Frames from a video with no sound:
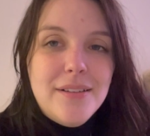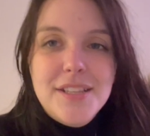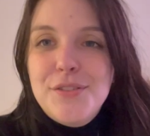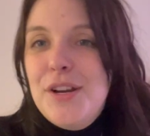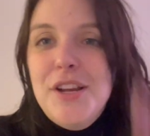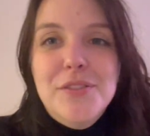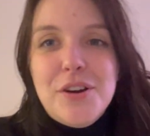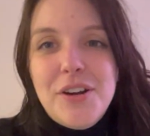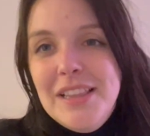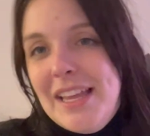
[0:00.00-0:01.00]
This video is
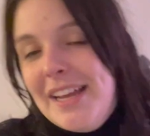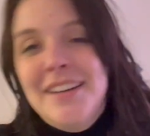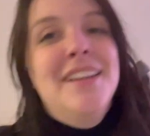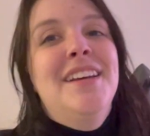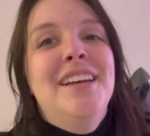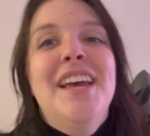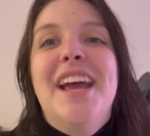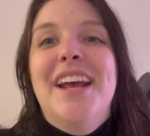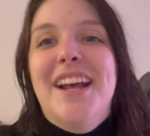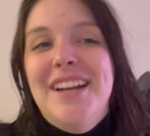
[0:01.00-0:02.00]
already late,
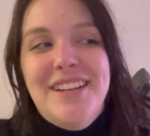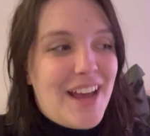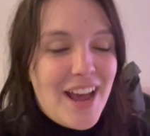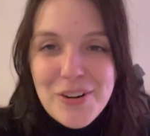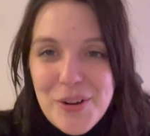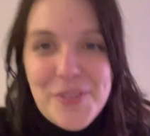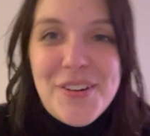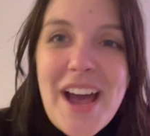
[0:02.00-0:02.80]
and I, I don't know.